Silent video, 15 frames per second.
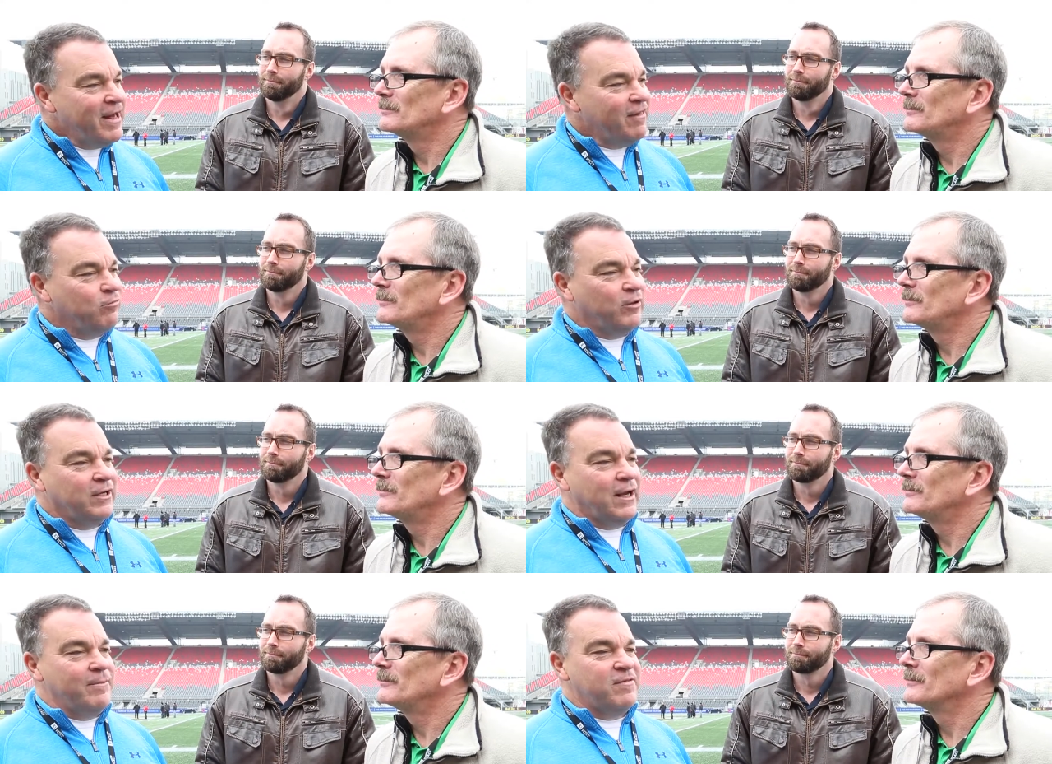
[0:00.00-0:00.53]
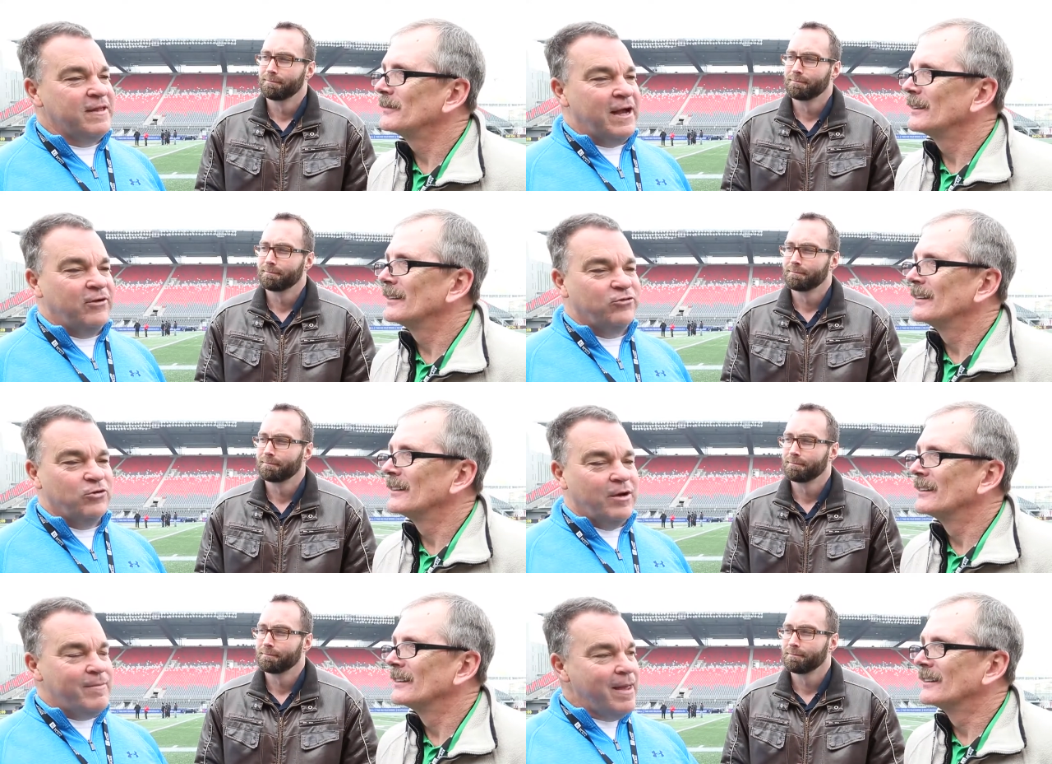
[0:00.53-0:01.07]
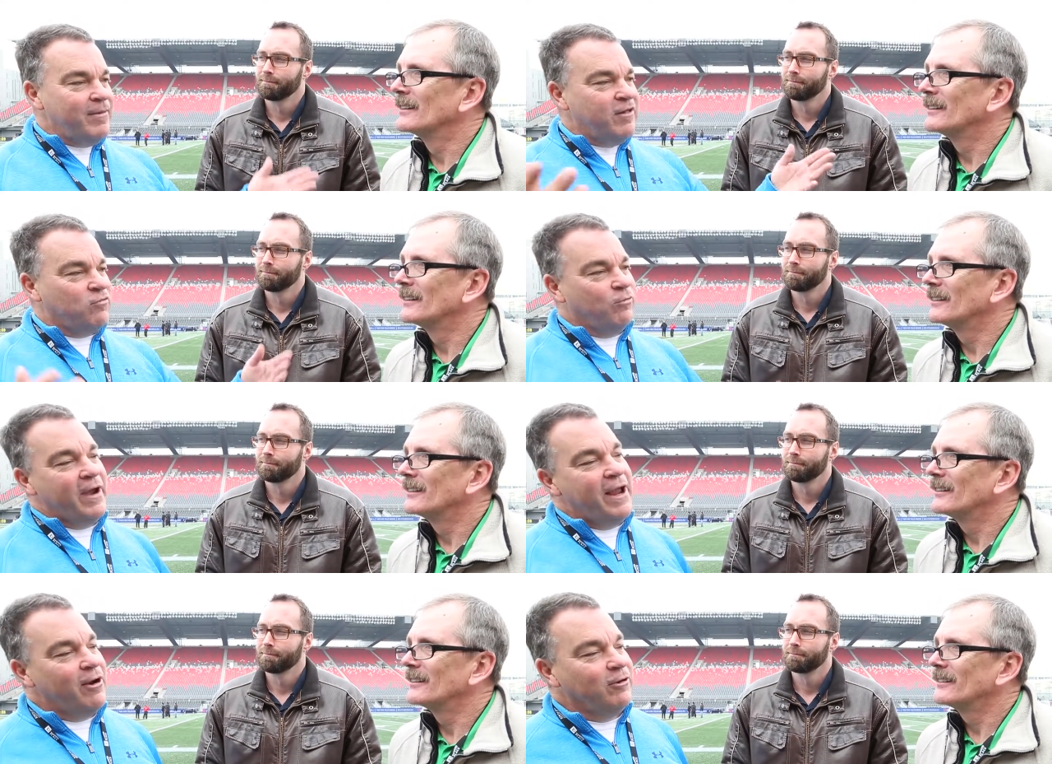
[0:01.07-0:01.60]
Speaker 1: that's what it comes down to, and maybe
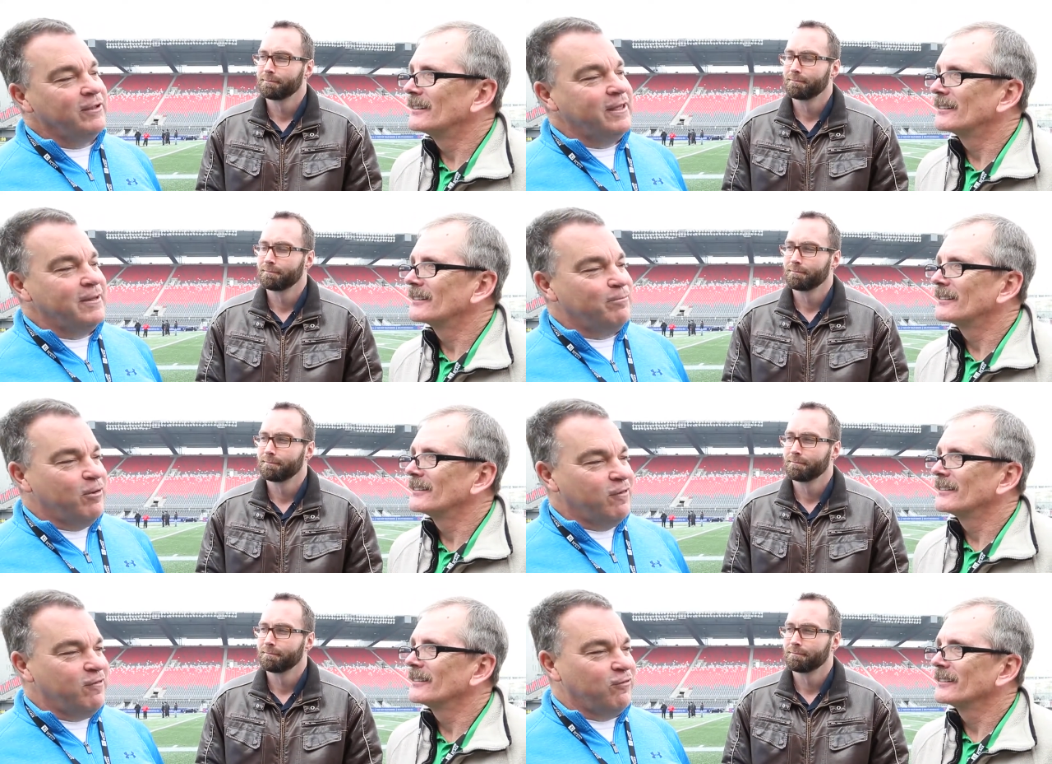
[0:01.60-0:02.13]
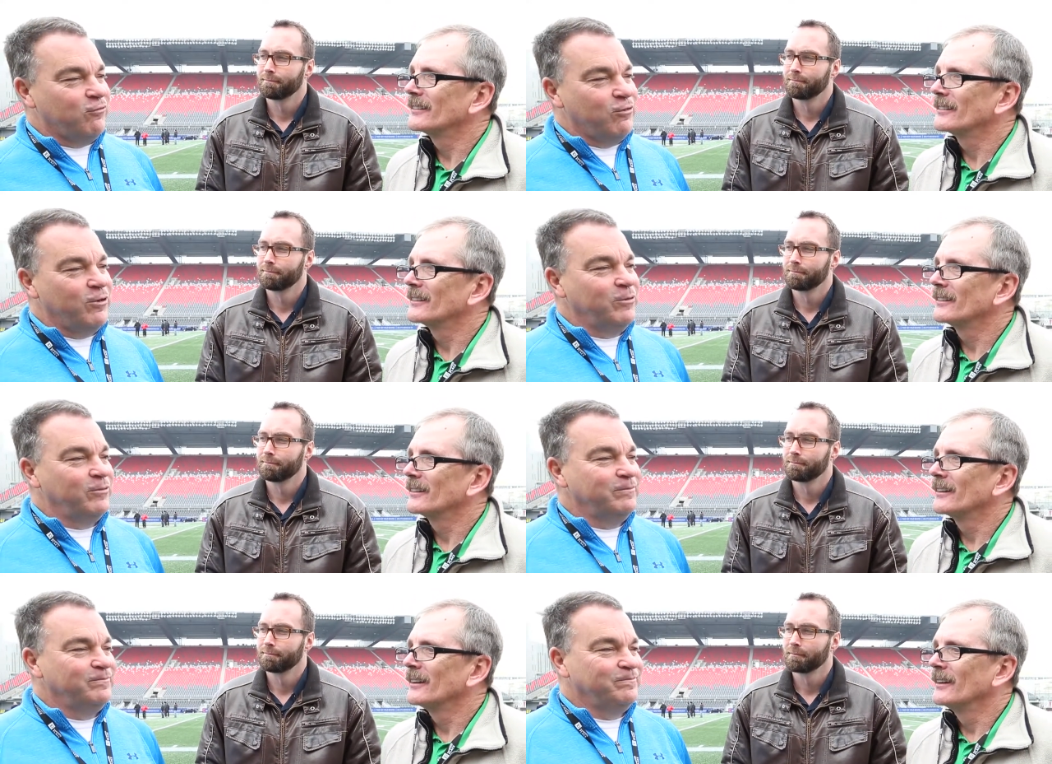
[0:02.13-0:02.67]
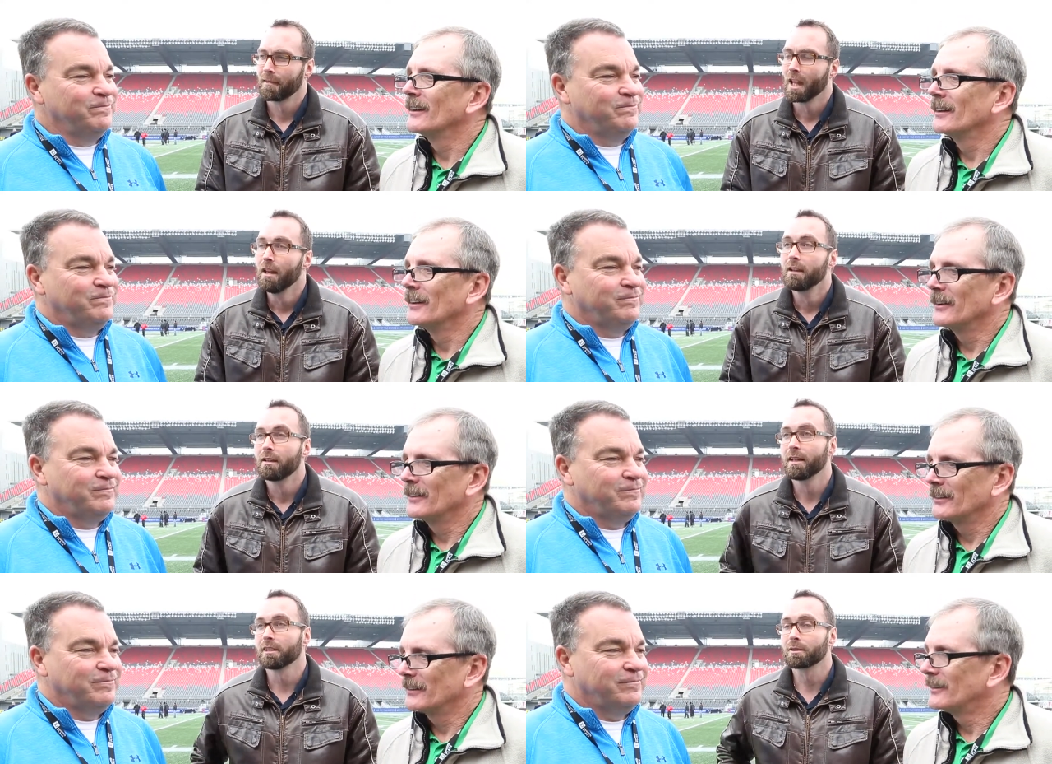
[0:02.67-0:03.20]
it's Ray Early that puts it through.
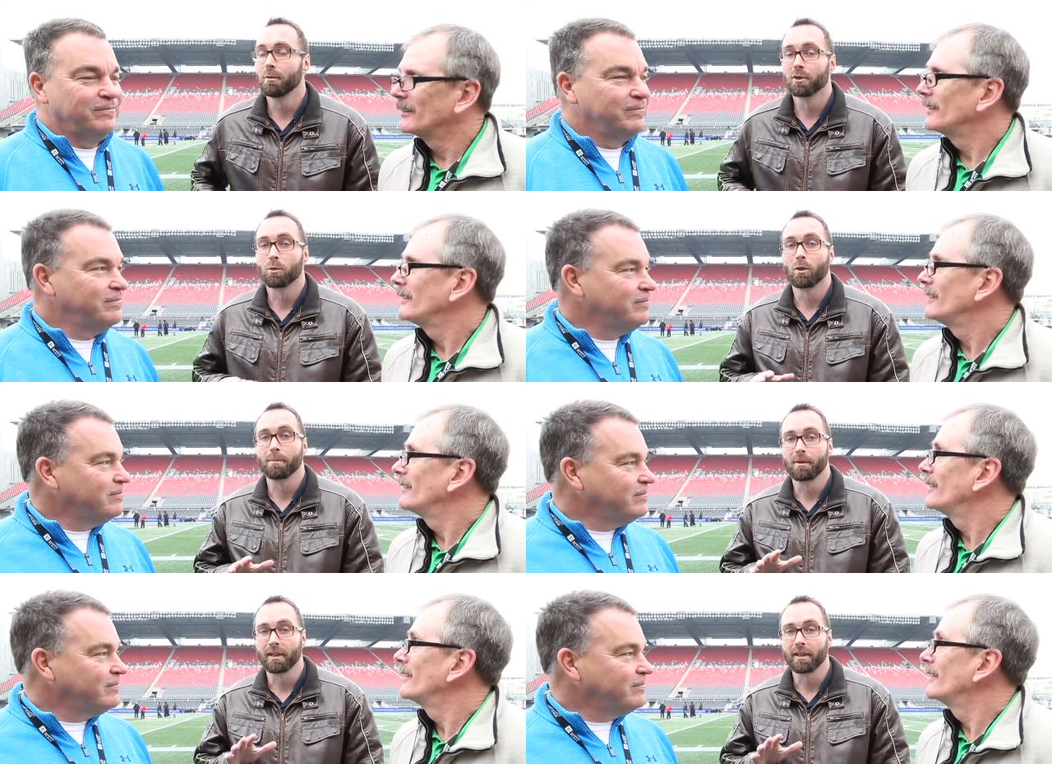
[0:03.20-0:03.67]
The Eskimos were